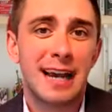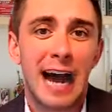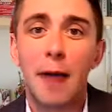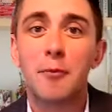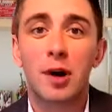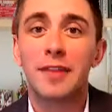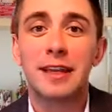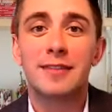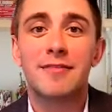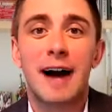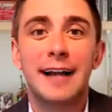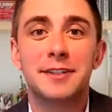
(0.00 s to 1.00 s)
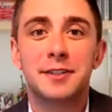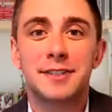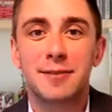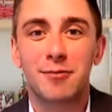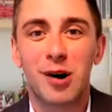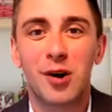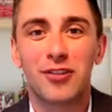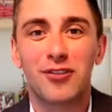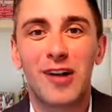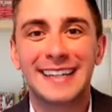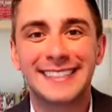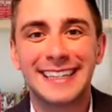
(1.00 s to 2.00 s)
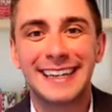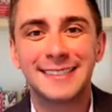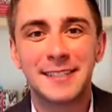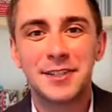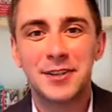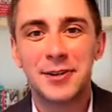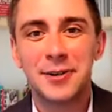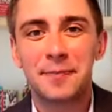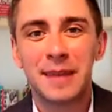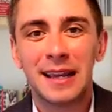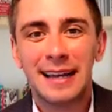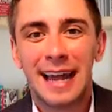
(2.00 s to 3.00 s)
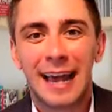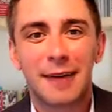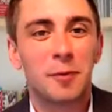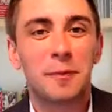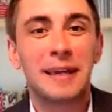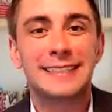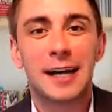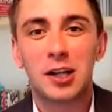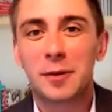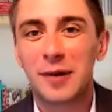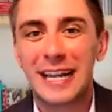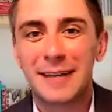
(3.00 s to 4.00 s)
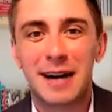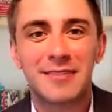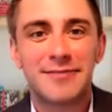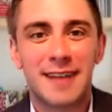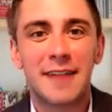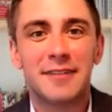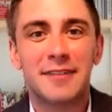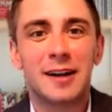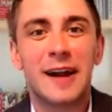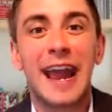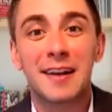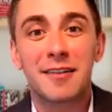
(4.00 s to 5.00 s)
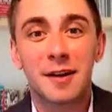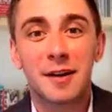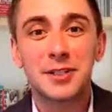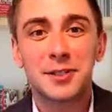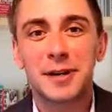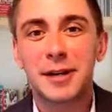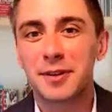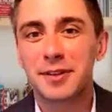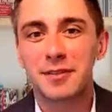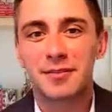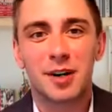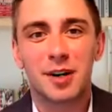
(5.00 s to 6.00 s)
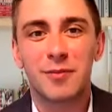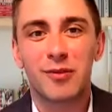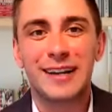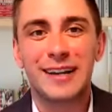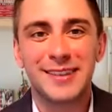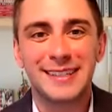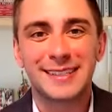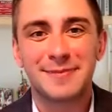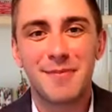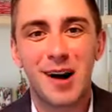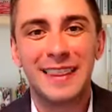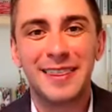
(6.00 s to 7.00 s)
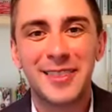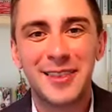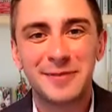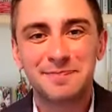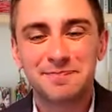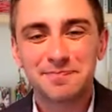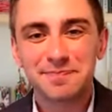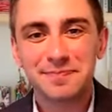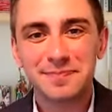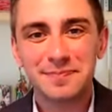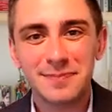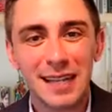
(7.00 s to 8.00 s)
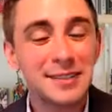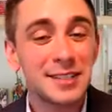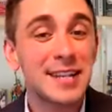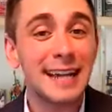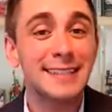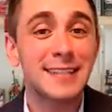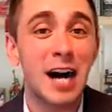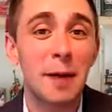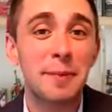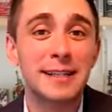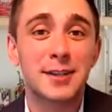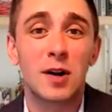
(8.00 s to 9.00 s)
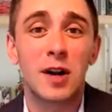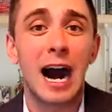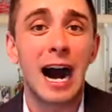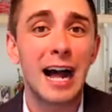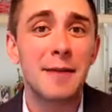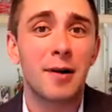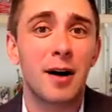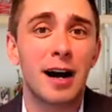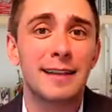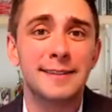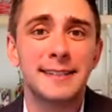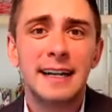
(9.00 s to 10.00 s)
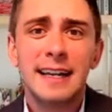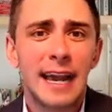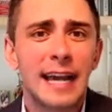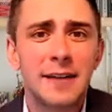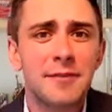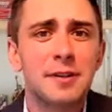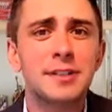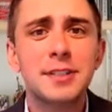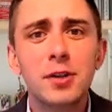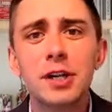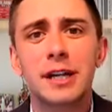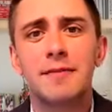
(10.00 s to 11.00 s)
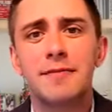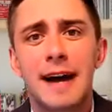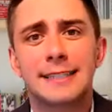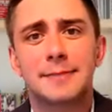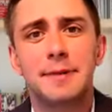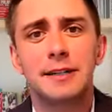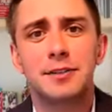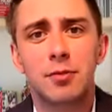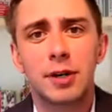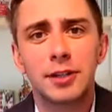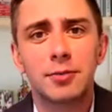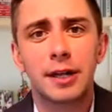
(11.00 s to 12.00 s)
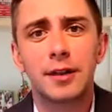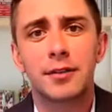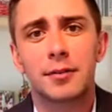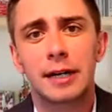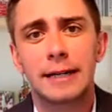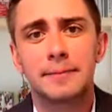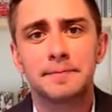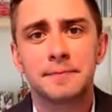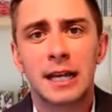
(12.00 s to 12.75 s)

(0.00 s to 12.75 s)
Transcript: I'm one of the advisors at Wealth Legacy Institute, and we'll be celebrating my 5-year anniversary with the firm later this month. Today's topic is on I-bonds, and if they're still a good investment in 2023.